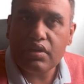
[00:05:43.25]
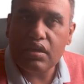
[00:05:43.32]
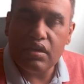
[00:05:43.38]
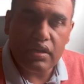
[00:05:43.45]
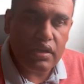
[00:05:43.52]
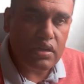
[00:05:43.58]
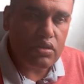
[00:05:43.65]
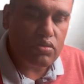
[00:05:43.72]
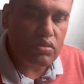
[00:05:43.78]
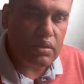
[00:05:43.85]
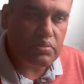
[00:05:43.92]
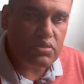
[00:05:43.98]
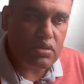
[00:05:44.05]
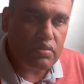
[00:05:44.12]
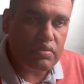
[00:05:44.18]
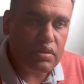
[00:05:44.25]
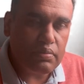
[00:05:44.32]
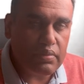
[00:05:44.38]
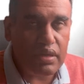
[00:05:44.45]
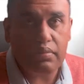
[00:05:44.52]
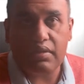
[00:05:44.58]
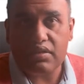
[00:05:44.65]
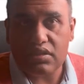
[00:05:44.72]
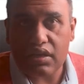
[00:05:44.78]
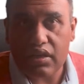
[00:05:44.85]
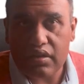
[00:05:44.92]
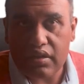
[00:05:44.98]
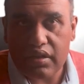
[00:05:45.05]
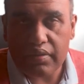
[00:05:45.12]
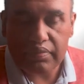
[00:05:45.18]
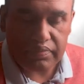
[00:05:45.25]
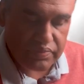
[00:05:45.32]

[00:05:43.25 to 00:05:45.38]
leading to rupture of the middle meningeal artery.